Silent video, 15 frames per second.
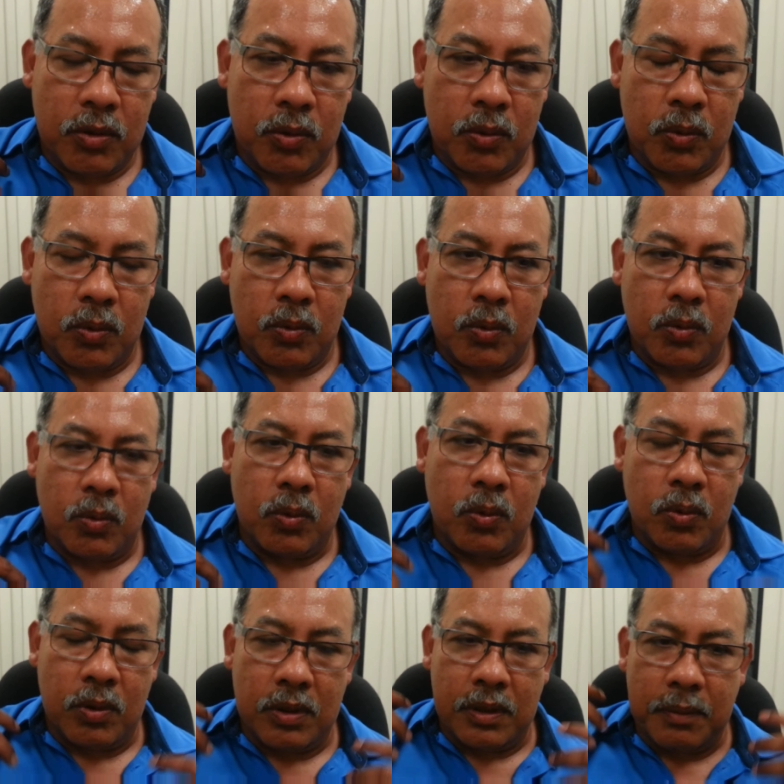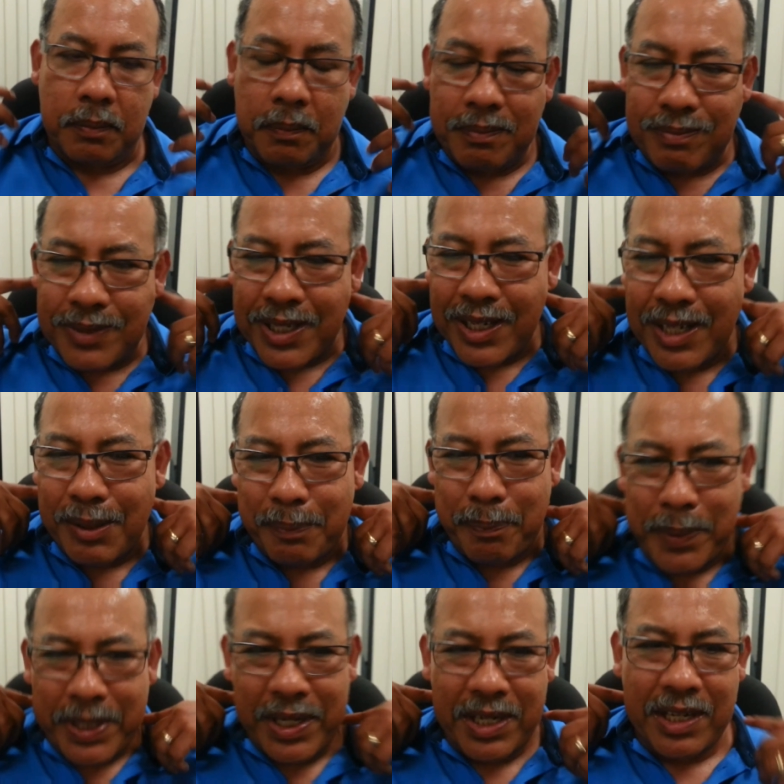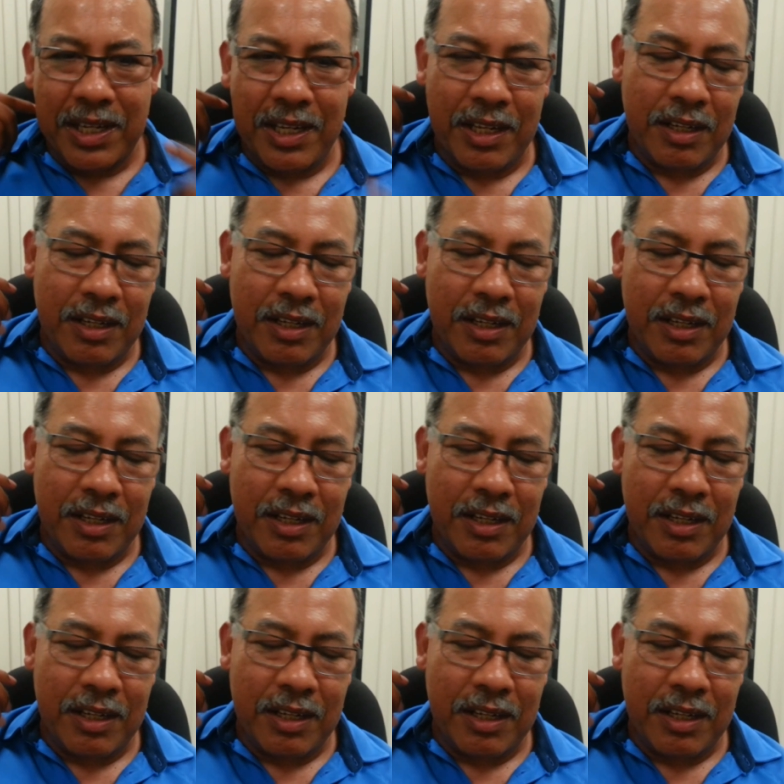to get it better,